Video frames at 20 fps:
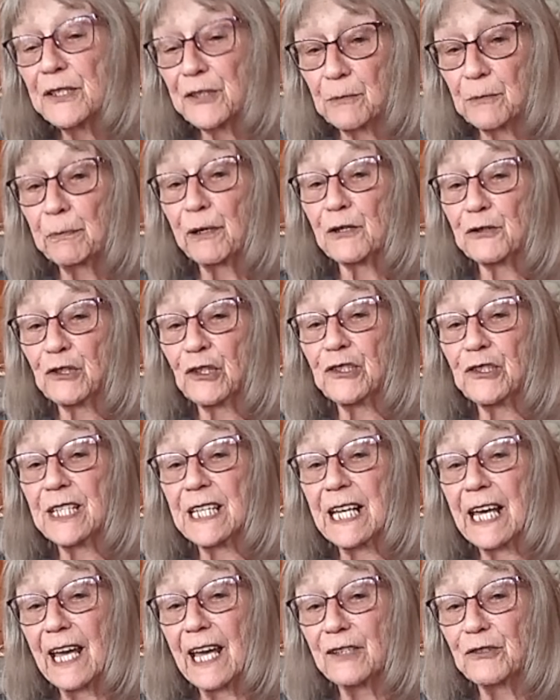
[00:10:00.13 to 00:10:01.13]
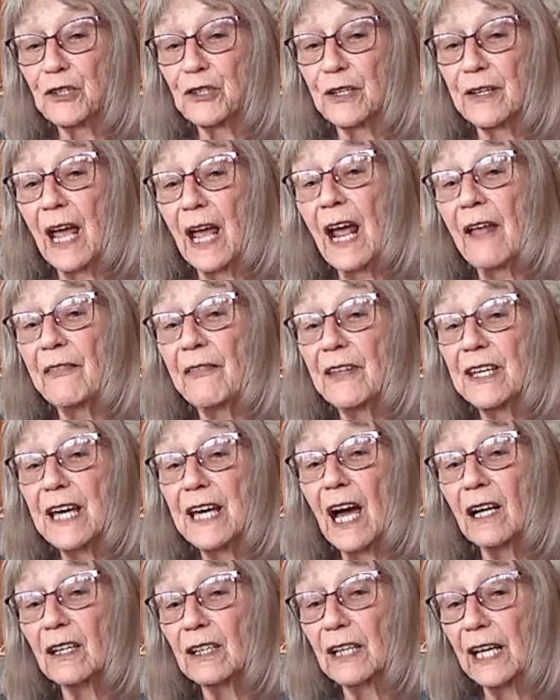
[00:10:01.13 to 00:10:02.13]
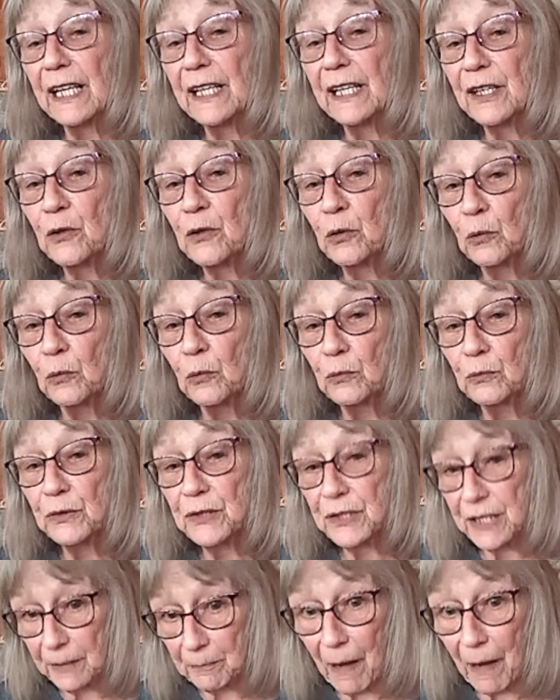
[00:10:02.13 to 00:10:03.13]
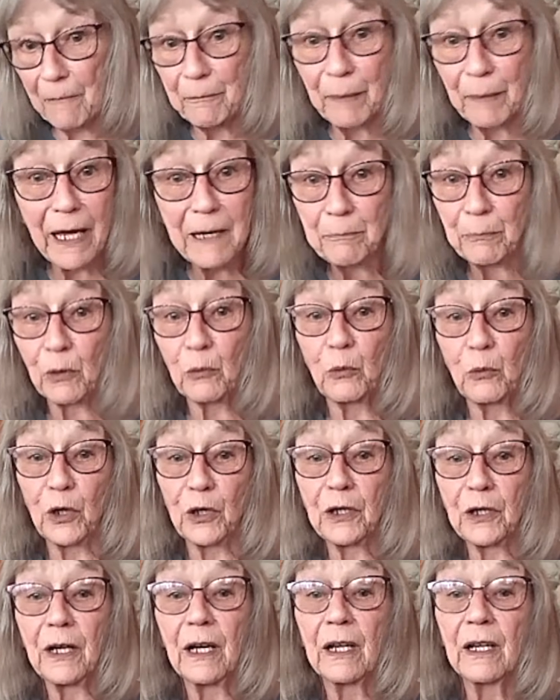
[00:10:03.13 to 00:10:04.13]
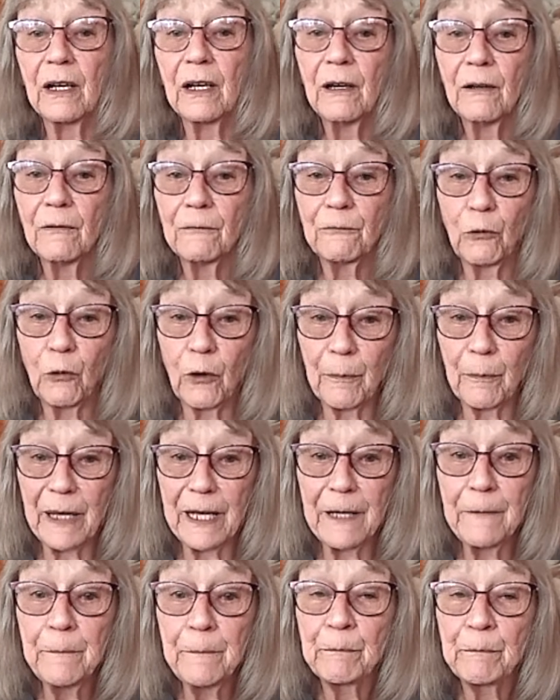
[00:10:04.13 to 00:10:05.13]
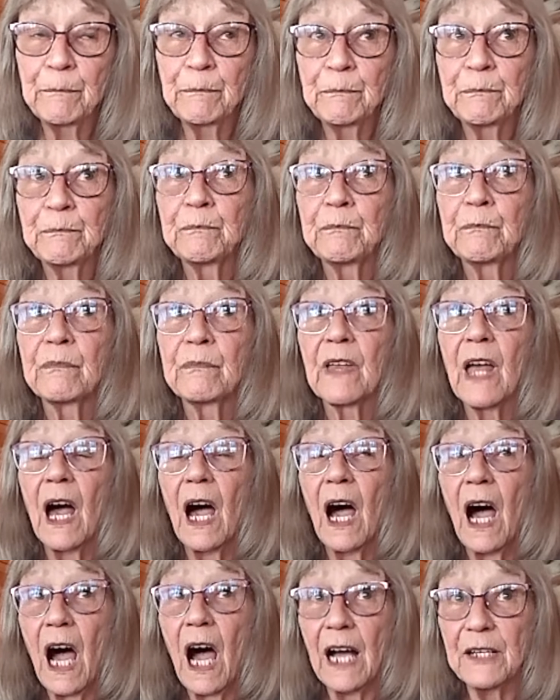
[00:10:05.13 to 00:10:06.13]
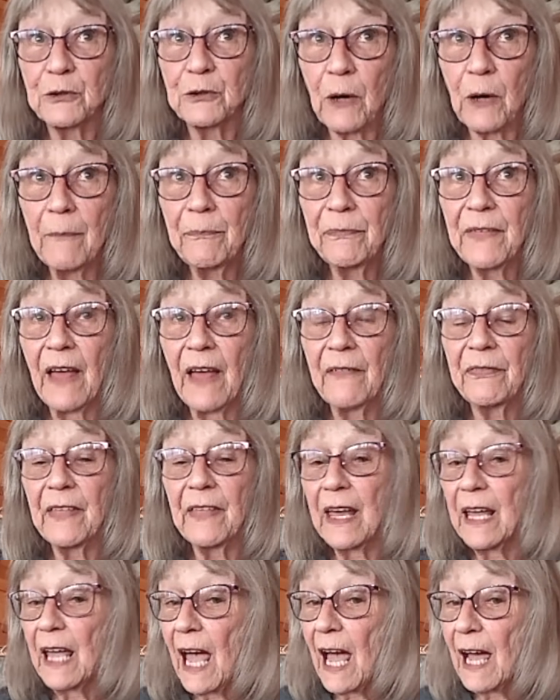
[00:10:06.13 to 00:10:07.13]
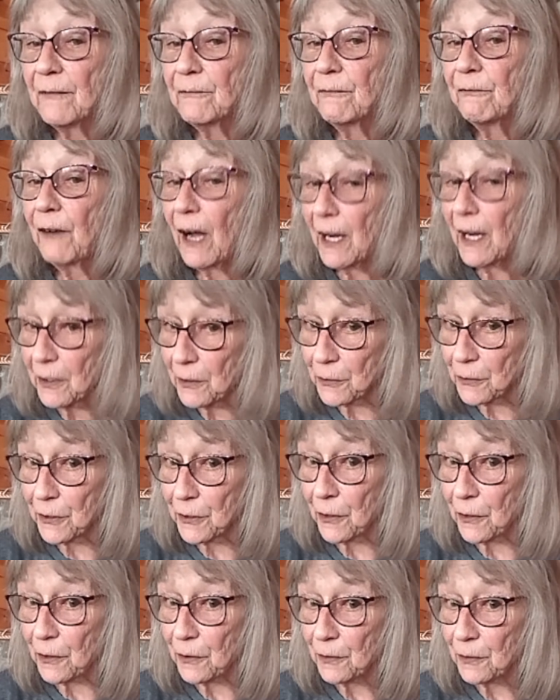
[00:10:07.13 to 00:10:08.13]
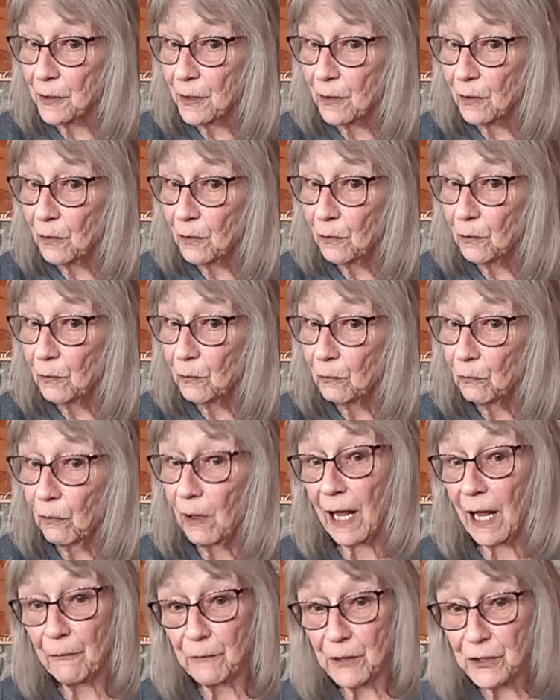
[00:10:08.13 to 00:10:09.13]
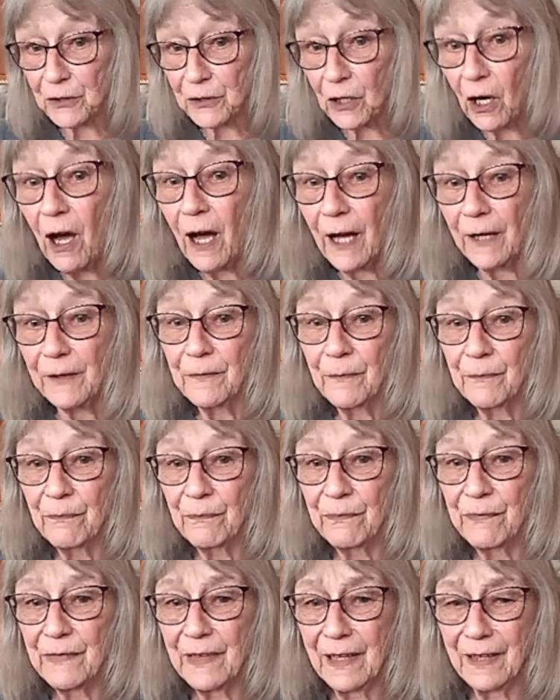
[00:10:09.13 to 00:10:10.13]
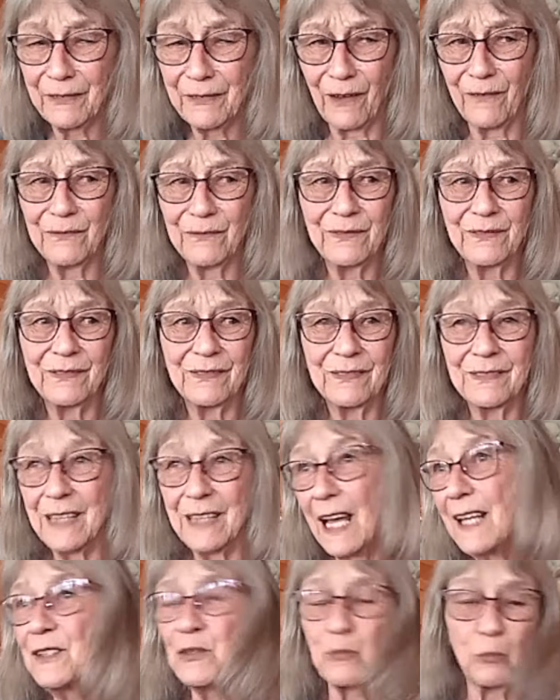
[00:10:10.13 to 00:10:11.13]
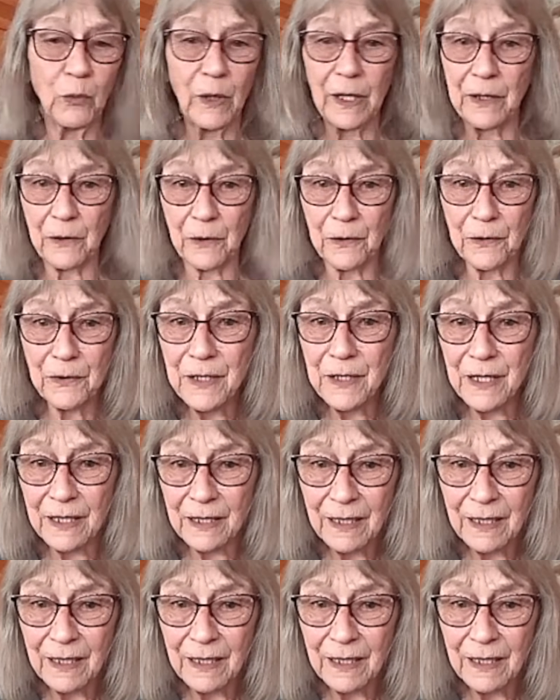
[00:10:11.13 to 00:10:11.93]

a purchasing agent and the young lady who did my paperwork for me. I dreamt that they had fired her while I was gone. Thought, That's weird,